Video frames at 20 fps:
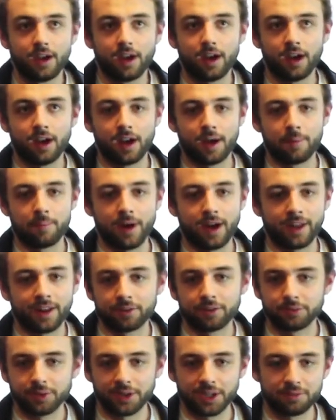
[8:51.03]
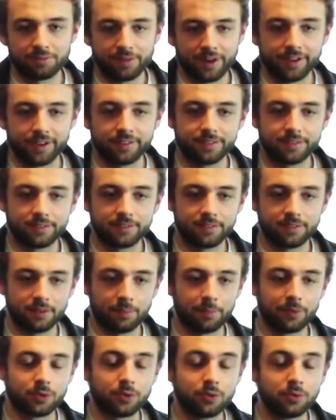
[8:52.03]
And I really advise
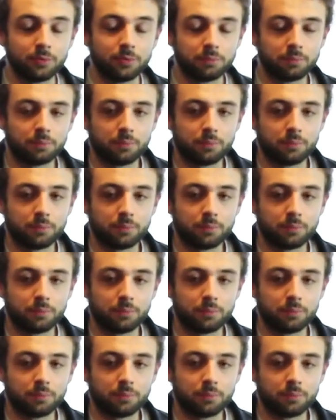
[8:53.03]
someone who